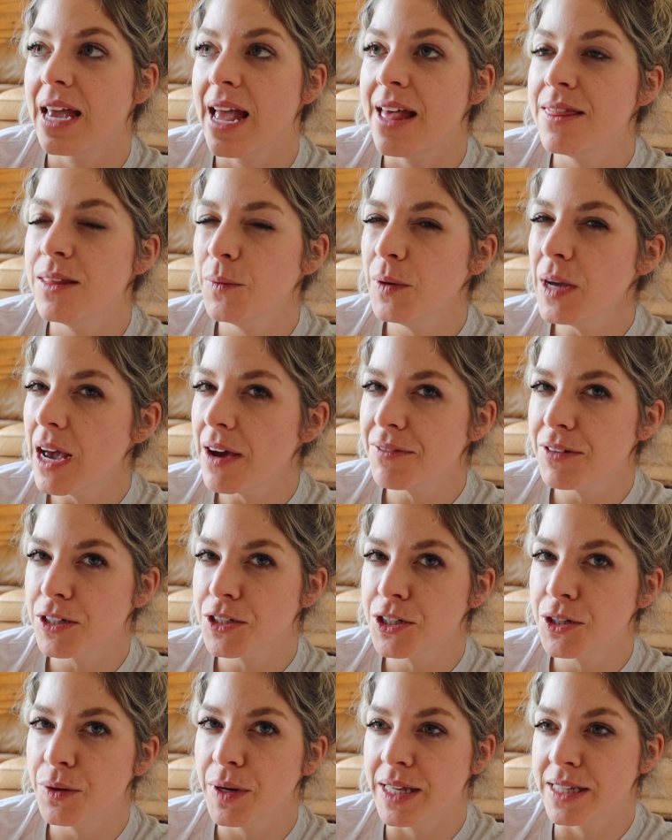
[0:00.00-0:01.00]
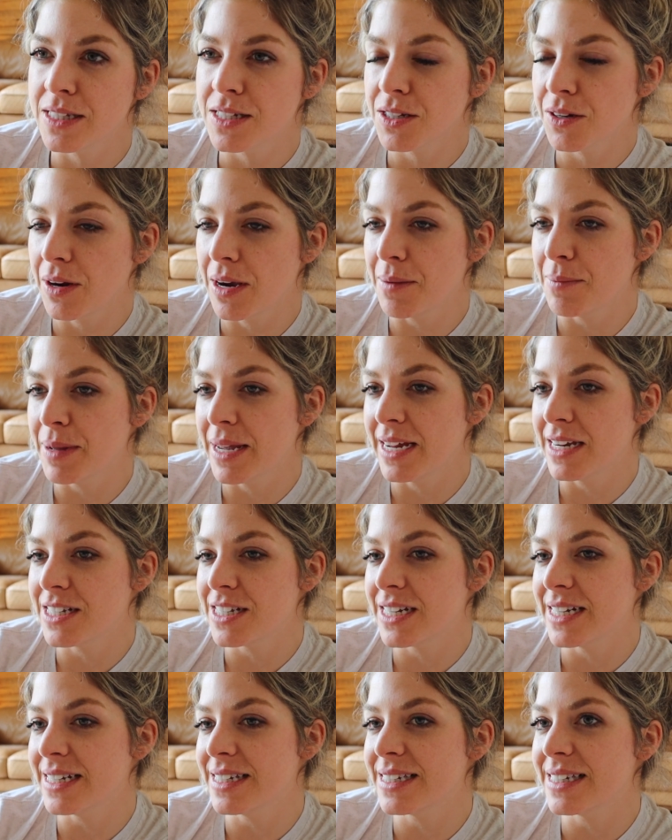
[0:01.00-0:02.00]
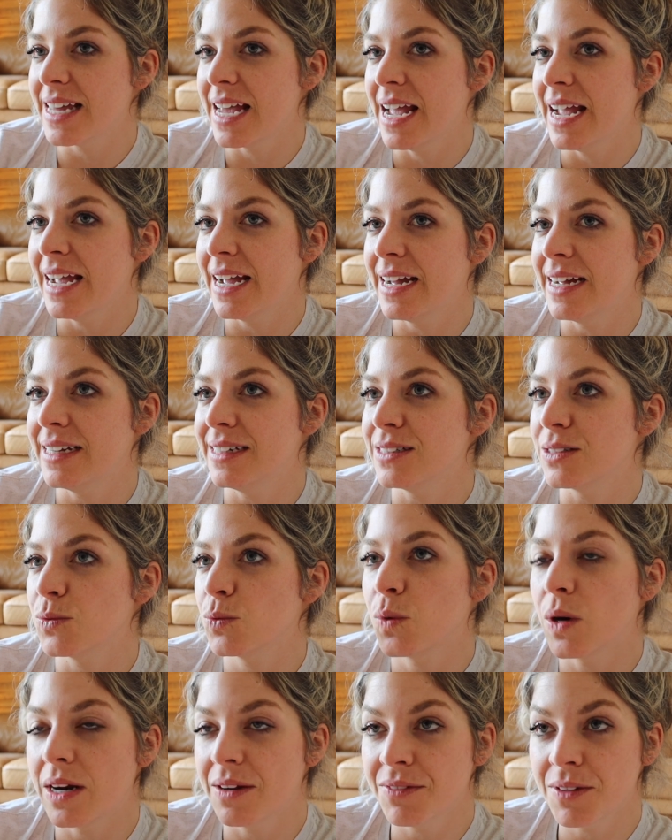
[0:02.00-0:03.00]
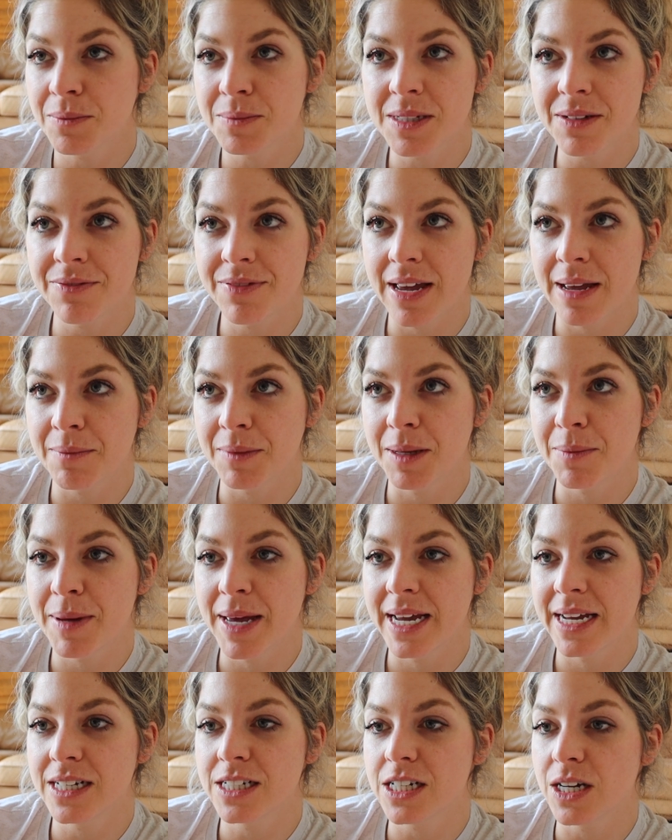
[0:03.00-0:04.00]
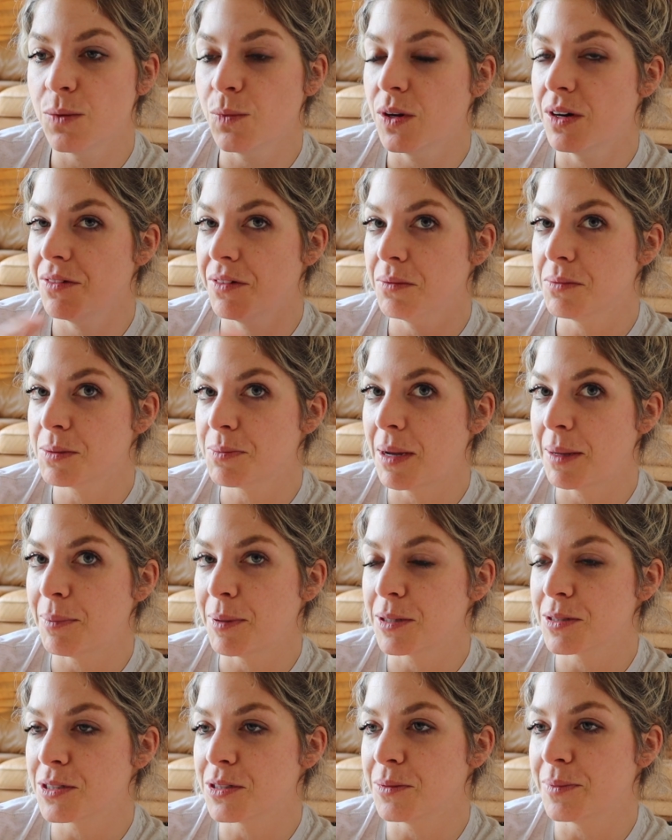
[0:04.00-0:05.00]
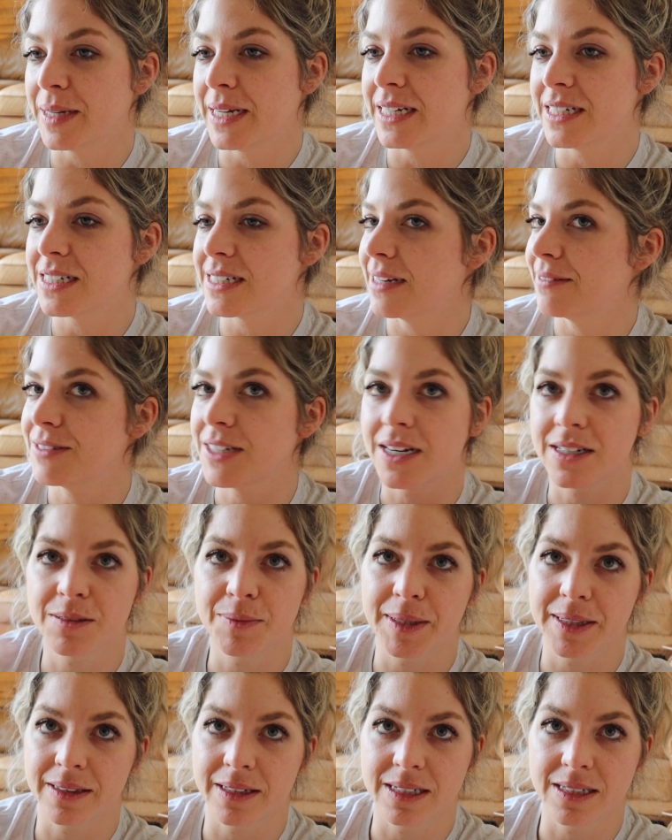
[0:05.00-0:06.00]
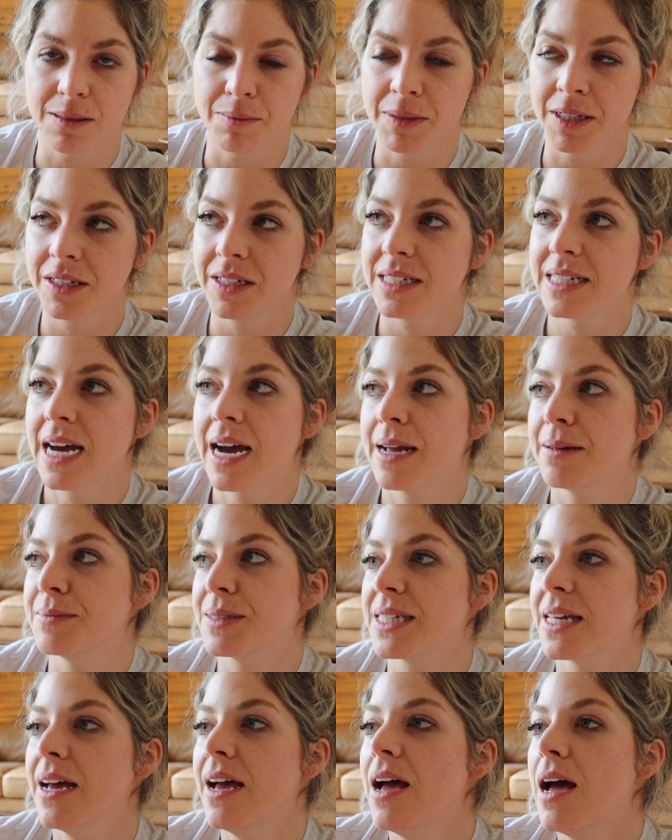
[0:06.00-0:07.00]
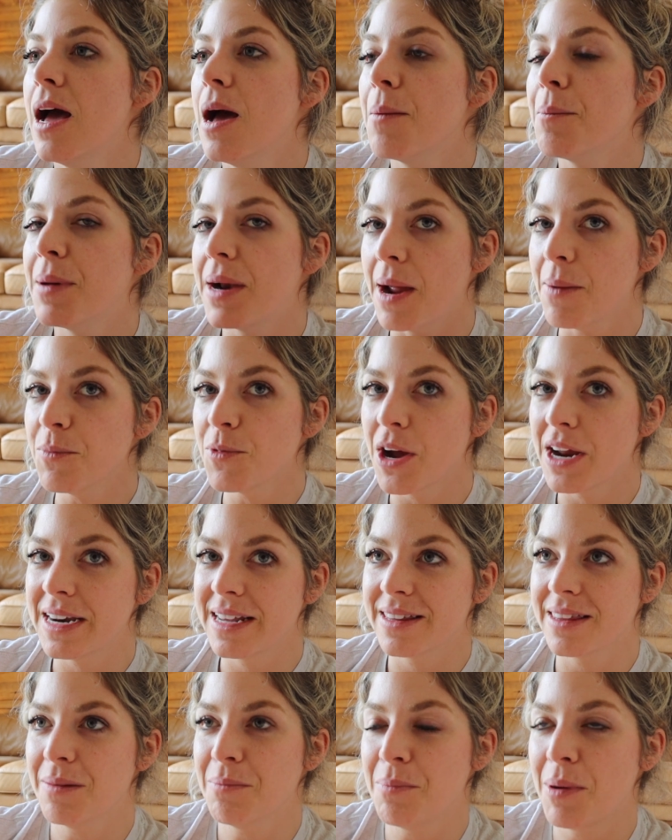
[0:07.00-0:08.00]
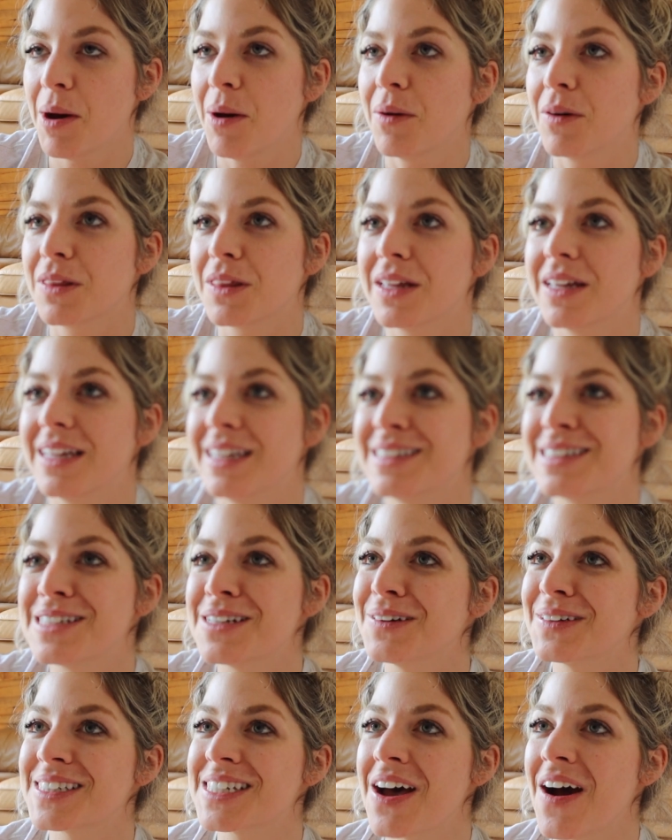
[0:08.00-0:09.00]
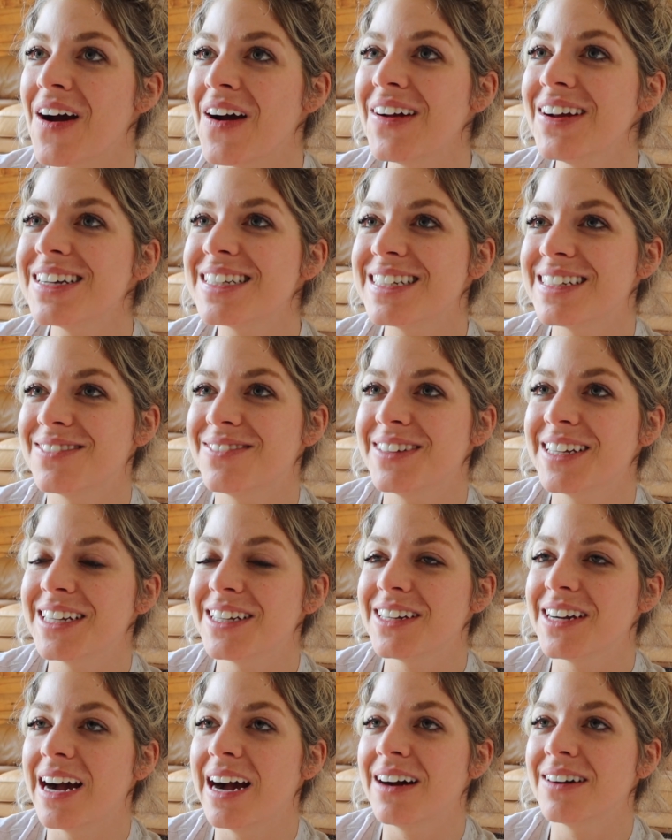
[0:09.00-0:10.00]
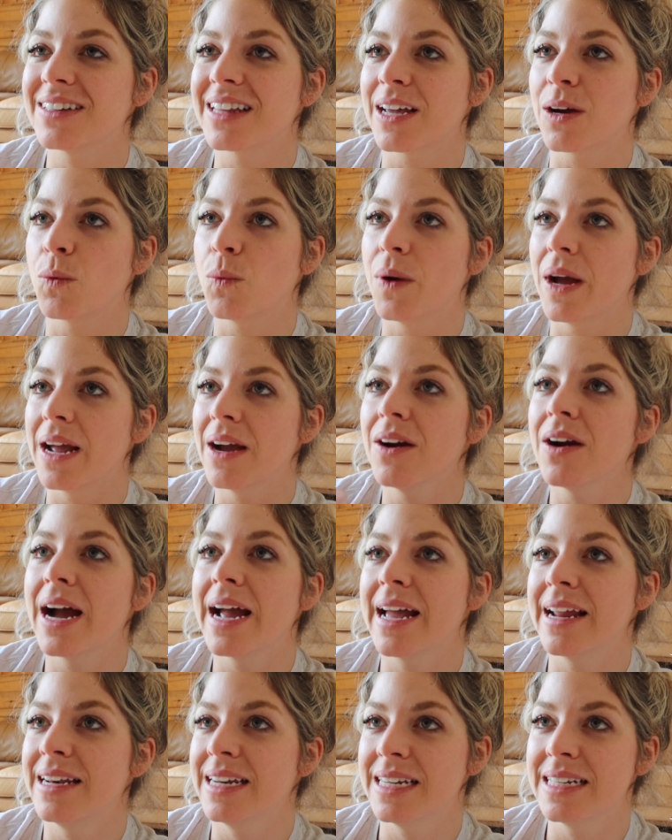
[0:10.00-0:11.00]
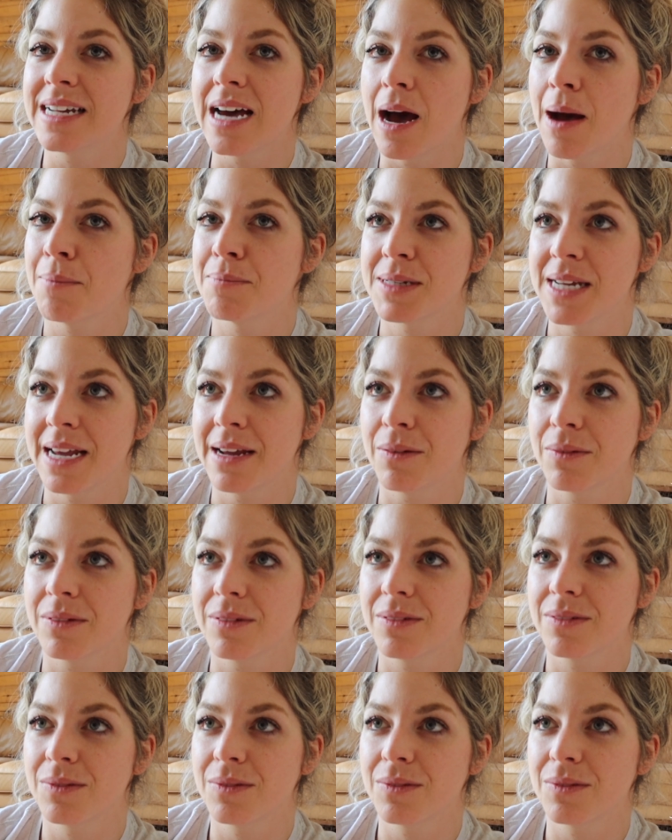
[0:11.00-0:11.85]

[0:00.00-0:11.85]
And then we have our two Instagram pages, and one of them's a family page and one of them's my personal page, and I've talked about this a million times, but I'm running them both. And so it's hard to figure out like where I need to update